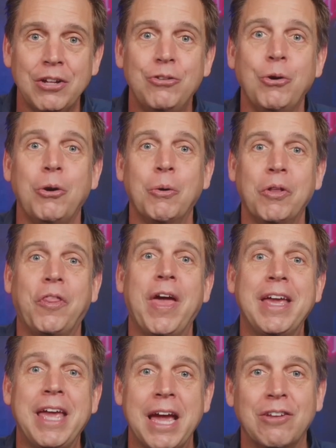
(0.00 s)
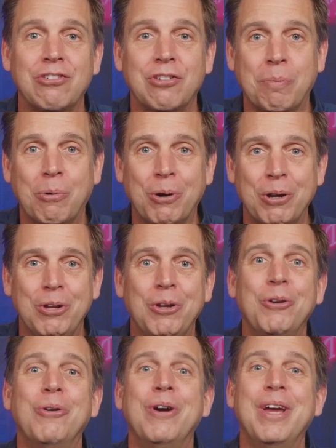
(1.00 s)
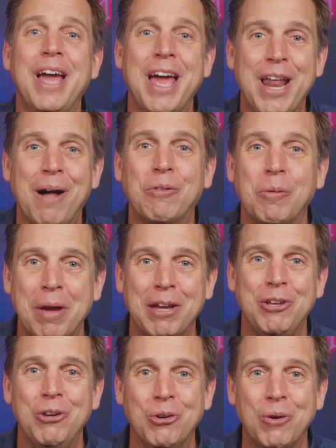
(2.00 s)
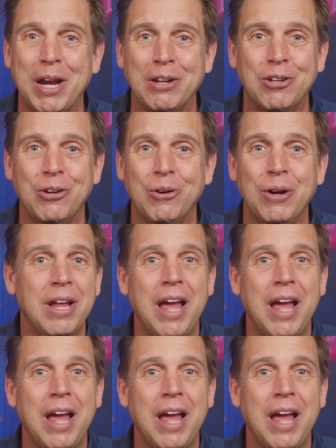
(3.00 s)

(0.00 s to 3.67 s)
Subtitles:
doing what they can to support you and help to make you great too.